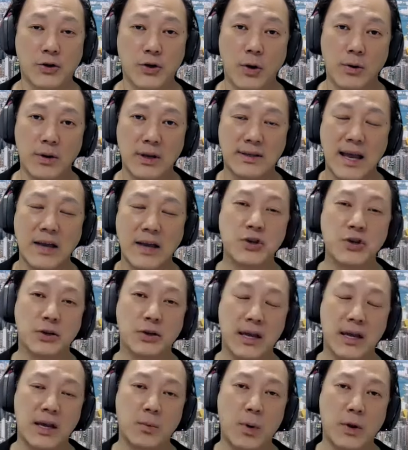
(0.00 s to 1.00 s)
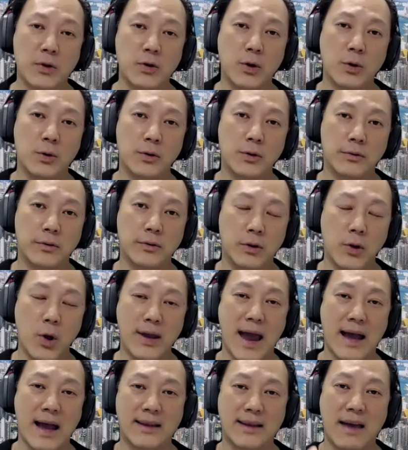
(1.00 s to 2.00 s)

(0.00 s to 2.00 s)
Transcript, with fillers: so essentially, when you look at